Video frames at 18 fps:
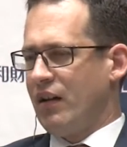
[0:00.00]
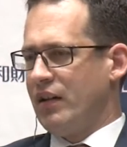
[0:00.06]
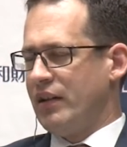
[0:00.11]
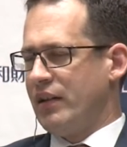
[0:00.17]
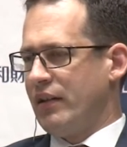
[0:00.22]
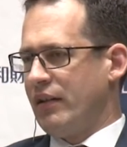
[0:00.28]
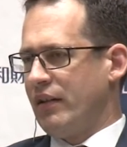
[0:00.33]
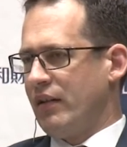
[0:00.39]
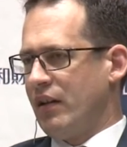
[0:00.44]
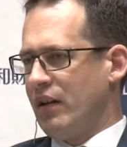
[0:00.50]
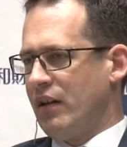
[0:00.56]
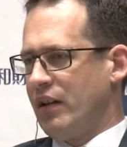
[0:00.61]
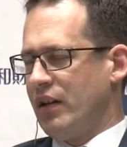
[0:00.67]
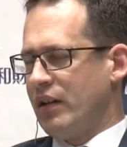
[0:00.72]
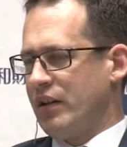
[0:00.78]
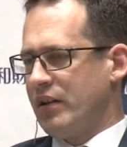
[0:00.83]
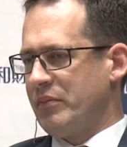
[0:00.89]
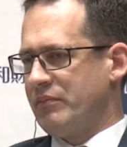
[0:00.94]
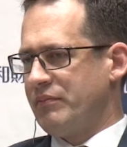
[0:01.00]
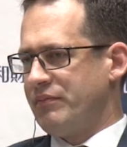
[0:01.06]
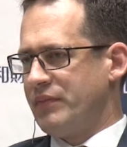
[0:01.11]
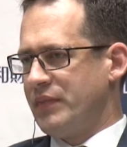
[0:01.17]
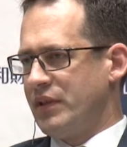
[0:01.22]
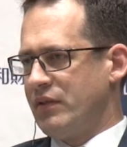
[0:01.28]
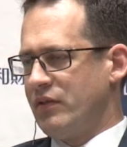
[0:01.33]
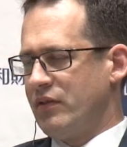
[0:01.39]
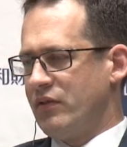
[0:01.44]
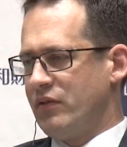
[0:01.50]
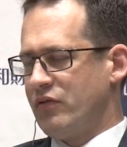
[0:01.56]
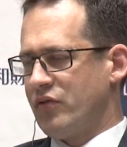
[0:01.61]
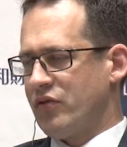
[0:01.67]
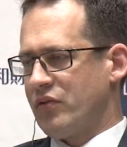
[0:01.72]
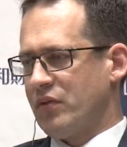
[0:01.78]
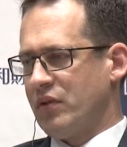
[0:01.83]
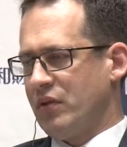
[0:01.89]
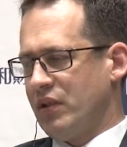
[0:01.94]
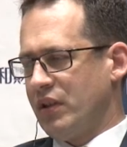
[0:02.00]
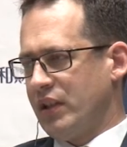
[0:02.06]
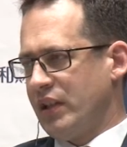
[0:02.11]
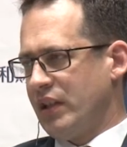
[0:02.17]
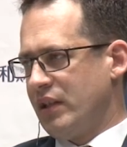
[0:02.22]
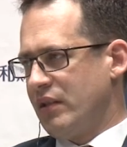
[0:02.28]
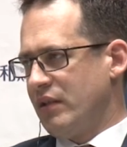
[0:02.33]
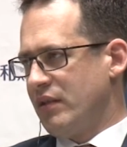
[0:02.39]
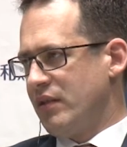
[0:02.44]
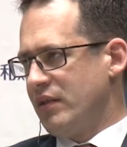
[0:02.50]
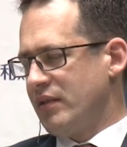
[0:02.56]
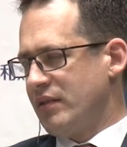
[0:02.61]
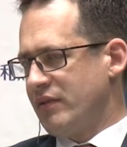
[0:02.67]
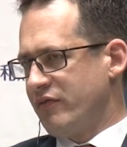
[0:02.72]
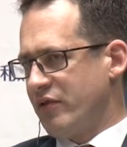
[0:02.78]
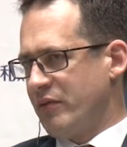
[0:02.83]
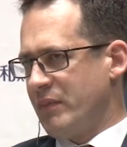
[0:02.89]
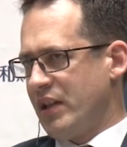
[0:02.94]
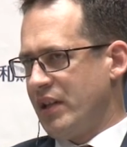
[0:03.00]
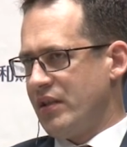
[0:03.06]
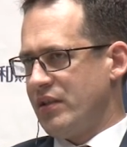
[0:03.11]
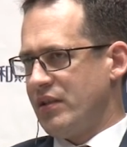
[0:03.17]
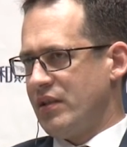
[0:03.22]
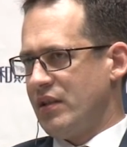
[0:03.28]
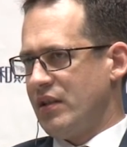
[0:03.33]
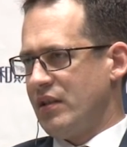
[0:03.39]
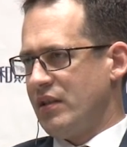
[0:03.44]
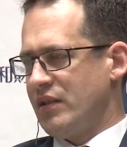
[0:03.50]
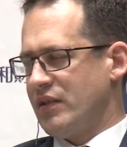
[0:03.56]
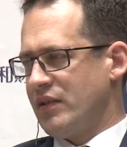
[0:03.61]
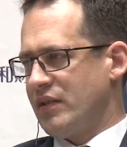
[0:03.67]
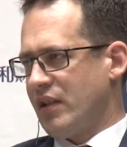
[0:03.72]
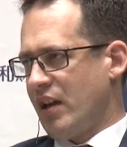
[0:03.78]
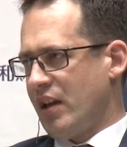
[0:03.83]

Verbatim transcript: you know, um, trolling and disinformation and,